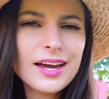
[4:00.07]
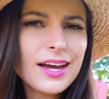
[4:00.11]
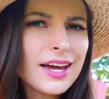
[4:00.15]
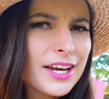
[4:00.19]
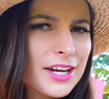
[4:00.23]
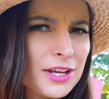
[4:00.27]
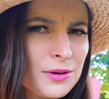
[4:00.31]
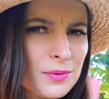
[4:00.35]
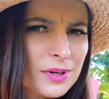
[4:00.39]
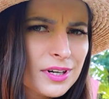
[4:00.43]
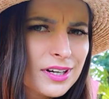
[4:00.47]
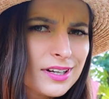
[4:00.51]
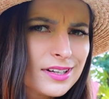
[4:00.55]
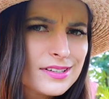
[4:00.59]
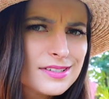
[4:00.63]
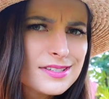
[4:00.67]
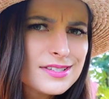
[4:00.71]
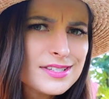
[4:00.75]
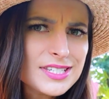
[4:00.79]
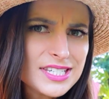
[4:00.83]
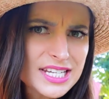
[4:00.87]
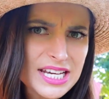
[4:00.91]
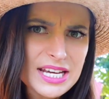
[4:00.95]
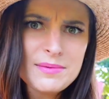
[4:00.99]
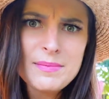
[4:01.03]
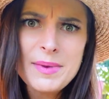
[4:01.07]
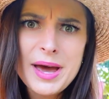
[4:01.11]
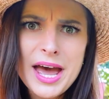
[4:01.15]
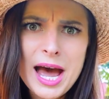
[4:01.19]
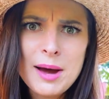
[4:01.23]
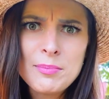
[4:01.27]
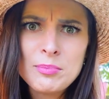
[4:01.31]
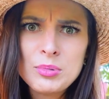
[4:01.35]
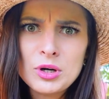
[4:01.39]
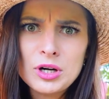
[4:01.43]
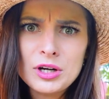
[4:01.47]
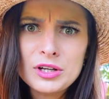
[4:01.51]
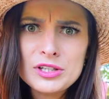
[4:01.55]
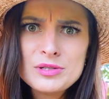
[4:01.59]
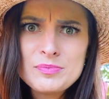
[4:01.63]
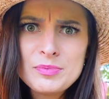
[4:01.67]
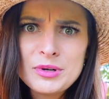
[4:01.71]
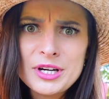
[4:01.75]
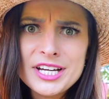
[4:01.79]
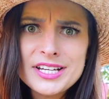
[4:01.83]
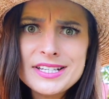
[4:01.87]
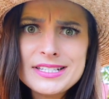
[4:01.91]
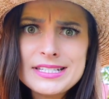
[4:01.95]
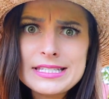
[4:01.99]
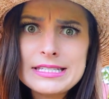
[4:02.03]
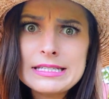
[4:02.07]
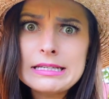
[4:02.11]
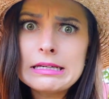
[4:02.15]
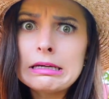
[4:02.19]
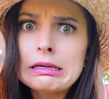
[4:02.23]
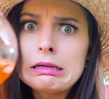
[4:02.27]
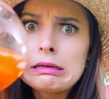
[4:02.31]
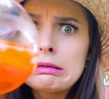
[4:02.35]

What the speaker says: Anyone else team Aperol Spritz?